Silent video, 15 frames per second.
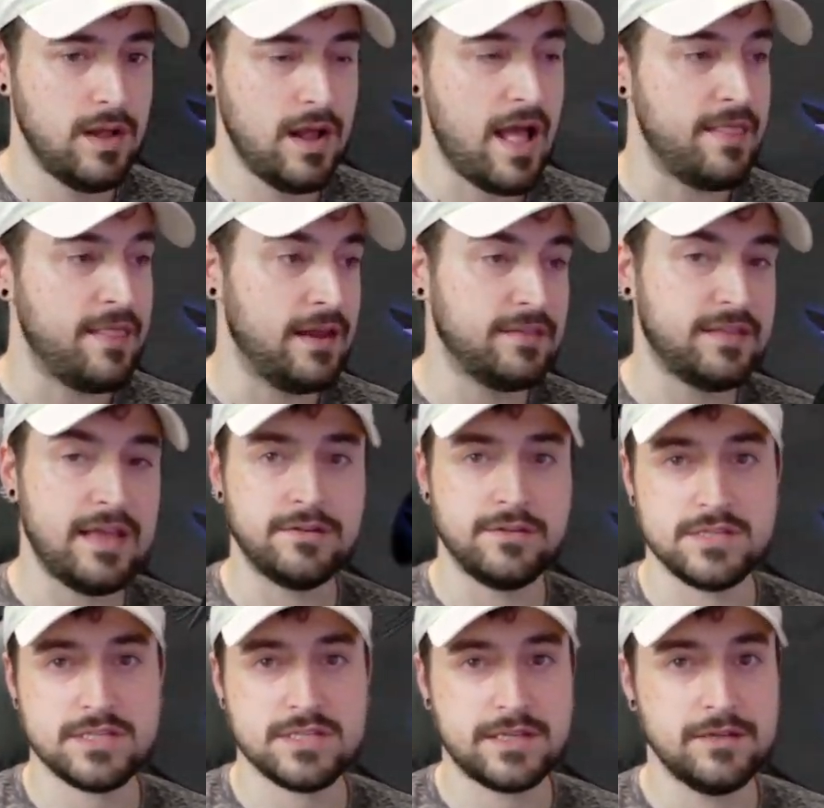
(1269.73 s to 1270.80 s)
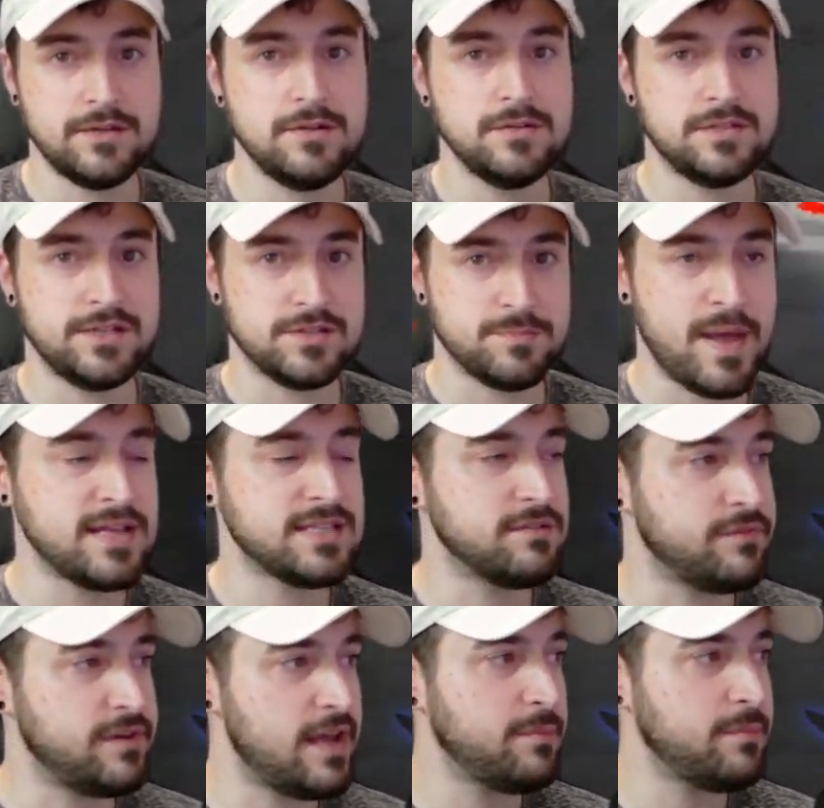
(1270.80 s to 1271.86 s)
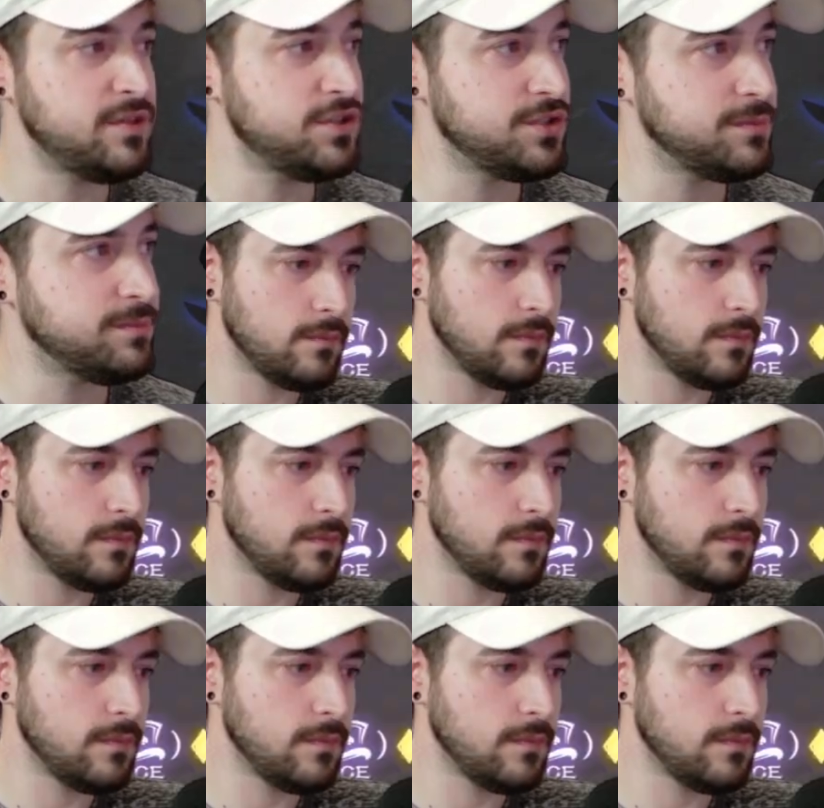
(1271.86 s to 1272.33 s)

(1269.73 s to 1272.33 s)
And then at the end of the skill, it deals massive damage.